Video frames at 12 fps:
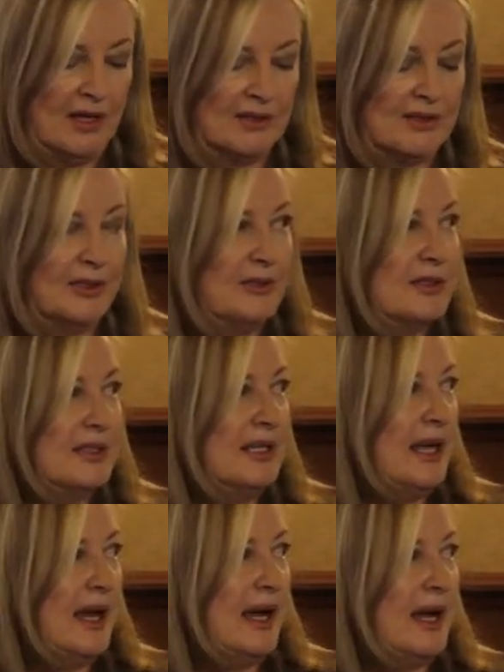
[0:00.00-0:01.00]
So you
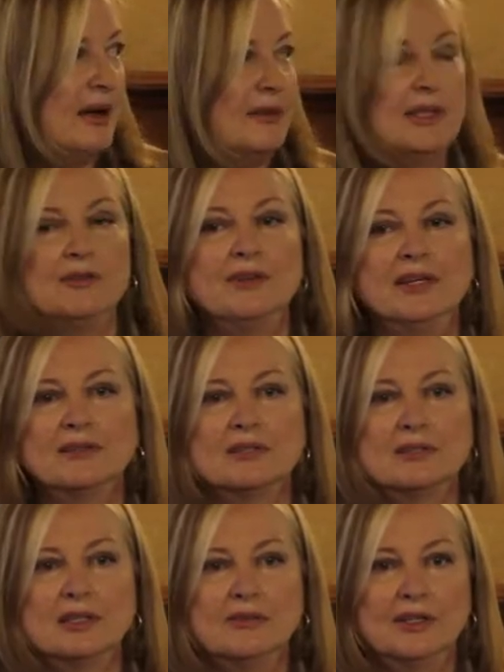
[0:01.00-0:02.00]
see how the
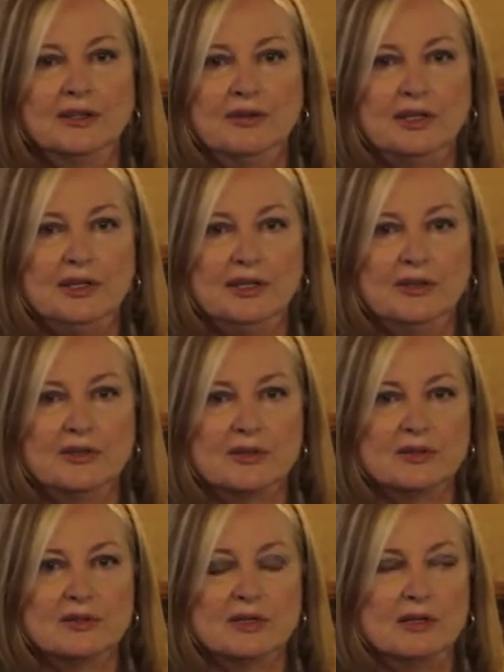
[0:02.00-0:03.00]
events of 100
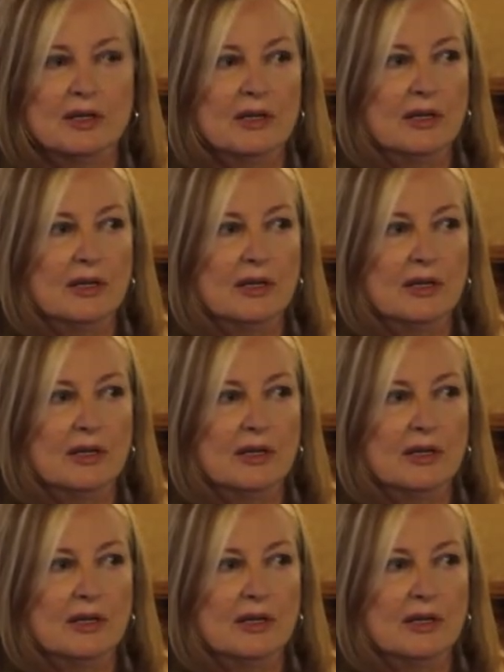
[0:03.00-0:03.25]
years